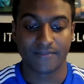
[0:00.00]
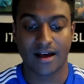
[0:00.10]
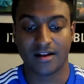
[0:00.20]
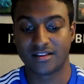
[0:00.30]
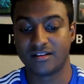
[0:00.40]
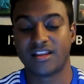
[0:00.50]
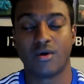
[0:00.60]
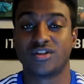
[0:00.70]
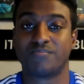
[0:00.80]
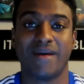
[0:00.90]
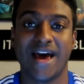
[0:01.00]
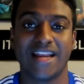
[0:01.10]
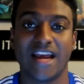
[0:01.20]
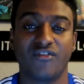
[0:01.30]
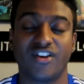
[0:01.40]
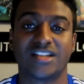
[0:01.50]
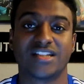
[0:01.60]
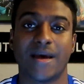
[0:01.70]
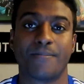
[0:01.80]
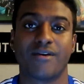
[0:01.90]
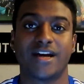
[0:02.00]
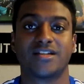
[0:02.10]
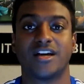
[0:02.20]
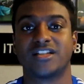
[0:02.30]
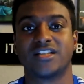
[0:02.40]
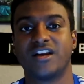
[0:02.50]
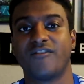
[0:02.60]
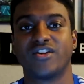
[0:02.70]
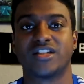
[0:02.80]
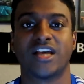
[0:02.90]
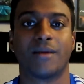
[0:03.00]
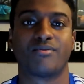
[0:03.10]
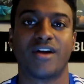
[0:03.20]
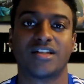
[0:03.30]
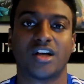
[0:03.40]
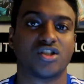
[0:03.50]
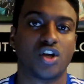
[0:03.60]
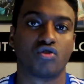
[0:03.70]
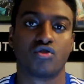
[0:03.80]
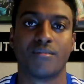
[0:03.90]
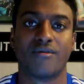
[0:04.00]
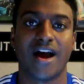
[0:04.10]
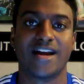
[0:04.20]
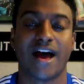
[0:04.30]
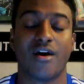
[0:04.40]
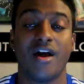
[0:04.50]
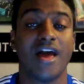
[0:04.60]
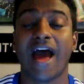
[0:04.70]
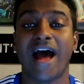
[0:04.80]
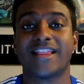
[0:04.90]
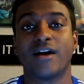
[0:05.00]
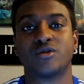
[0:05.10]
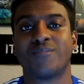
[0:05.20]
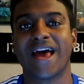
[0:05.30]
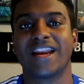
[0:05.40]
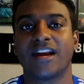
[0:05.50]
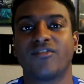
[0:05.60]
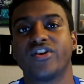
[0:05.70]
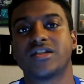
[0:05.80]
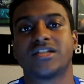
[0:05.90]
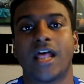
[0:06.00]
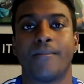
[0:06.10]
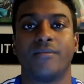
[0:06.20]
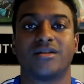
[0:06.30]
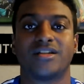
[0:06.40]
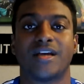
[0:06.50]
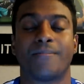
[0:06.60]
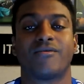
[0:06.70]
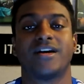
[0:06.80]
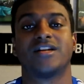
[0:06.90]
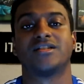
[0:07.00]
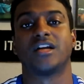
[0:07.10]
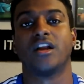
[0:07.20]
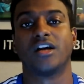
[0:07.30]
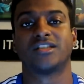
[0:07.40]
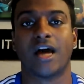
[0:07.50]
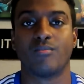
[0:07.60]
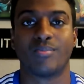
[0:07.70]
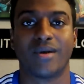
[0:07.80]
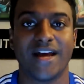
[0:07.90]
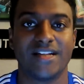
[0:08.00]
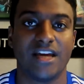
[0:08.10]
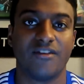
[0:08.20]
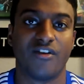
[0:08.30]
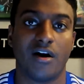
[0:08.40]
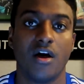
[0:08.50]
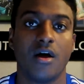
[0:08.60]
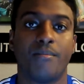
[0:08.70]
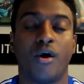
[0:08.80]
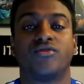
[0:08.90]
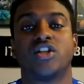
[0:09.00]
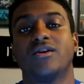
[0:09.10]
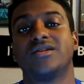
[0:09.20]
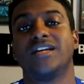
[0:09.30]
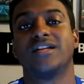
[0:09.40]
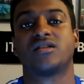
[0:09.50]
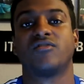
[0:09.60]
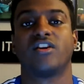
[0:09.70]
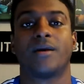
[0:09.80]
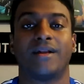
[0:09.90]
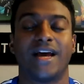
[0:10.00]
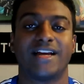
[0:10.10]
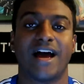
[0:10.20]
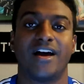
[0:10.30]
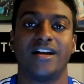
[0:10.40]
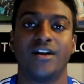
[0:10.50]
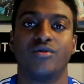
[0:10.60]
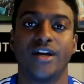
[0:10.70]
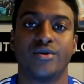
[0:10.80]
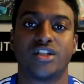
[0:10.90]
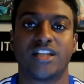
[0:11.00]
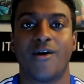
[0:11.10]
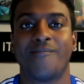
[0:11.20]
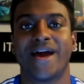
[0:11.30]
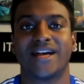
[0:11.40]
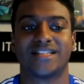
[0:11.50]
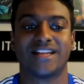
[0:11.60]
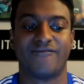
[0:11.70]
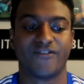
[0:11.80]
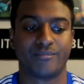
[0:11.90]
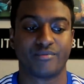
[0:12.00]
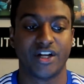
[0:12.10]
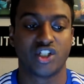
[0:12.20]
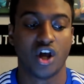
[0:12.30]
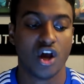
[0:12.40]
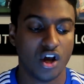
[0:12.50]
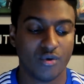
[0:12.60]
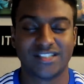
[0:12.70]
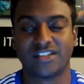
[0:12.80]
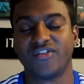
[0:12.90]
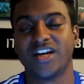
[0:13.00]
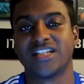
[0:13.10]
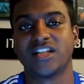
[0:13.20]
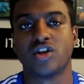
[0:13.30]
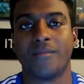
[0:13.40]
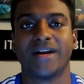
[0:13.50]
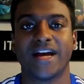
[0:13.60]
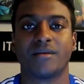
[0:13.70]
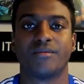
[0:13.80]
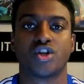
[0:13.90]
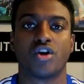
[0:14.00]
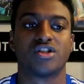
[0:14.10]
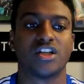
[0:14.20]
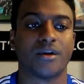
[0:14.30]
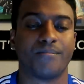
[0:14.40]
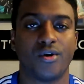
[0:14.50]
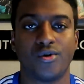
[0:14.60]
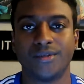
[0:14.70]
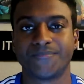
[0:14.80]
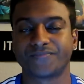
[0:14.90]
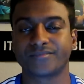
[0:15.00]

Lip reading: Now, there was barely anything to separate us. There's nothing to separate us in the group right now, and there was barely anything to separate us the last time we played either. Both Chelsea and Sevilla playing out a 0-0 stalemate at Stamford Bridge, where Sevilla did dominate the majority of the ball,